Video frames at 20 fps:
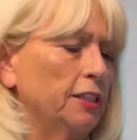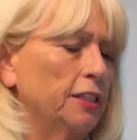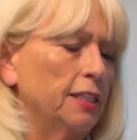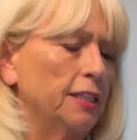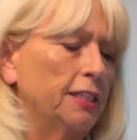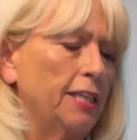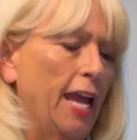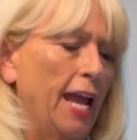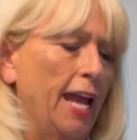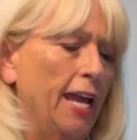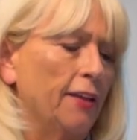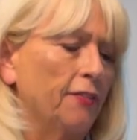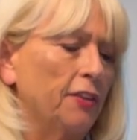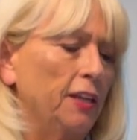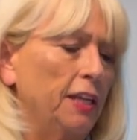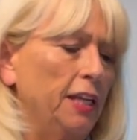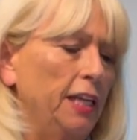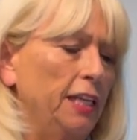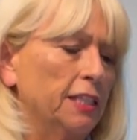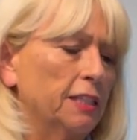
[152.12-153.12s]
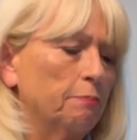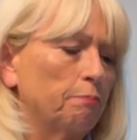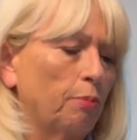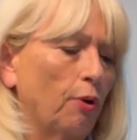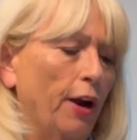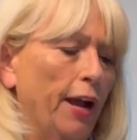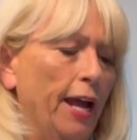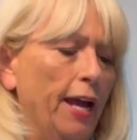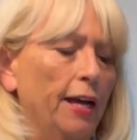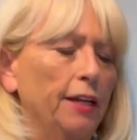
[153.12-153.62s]
the Anthony's
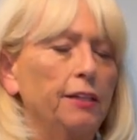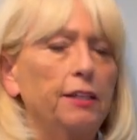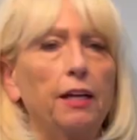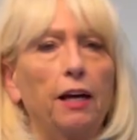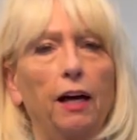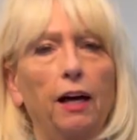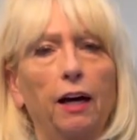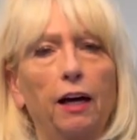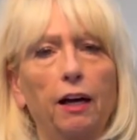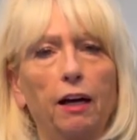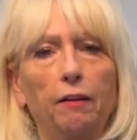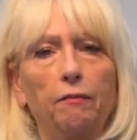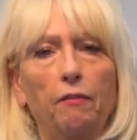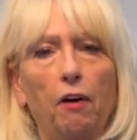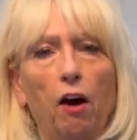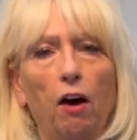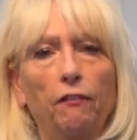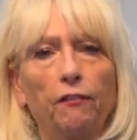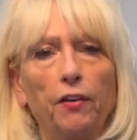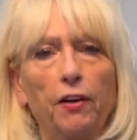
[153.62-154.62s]
brand off